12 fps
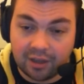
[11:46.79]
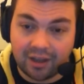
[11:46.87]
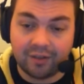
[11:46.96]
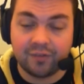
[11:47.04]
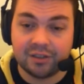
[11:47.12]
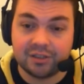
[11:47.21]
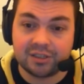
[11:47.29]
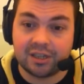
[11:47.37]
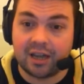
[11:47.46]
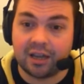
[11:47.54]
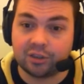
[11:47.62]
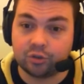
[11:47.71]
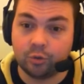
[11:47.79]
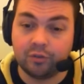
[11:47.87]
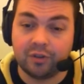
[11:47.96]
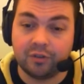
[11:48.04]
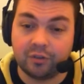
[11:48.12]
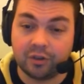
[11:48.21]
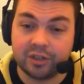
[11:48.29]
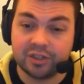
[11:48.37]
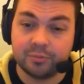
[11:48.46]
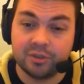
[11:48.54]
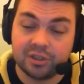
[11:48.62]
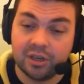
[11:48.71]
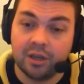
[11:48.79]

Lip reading: I fancy a trophy for Christmas.